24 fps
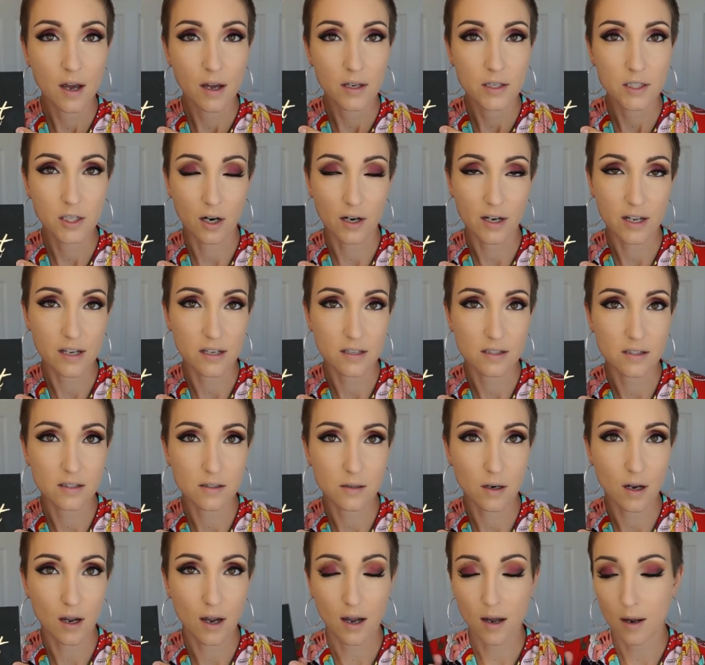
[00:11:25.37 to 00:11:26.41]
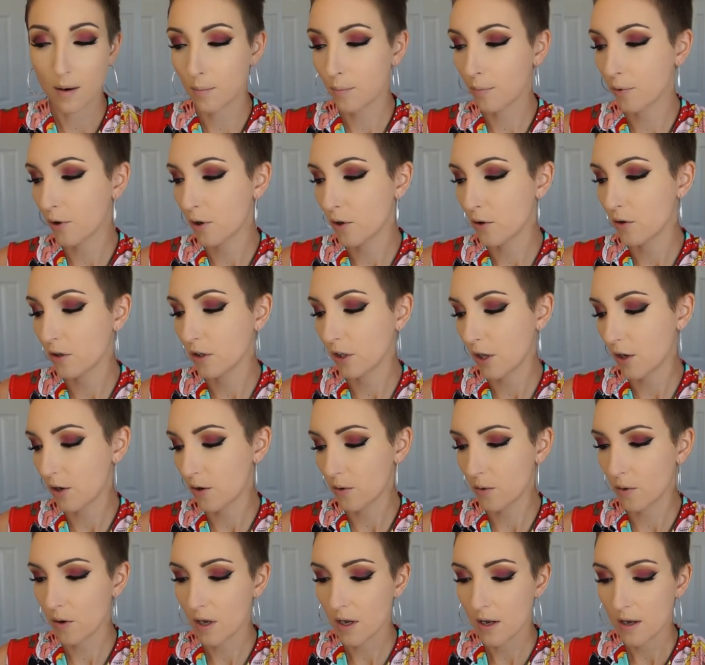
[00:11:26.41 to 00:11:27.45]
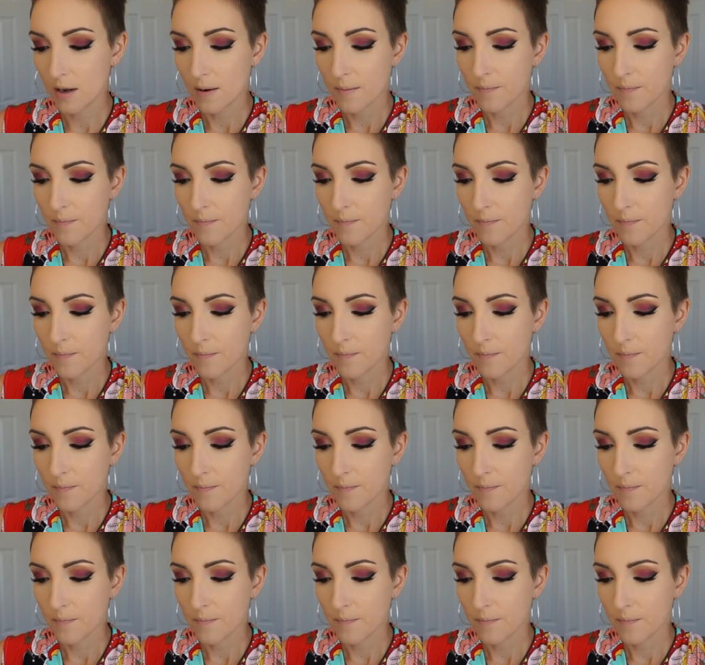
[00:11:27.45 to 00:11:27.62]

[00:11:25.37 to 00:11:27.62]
Tartiest Pro Glow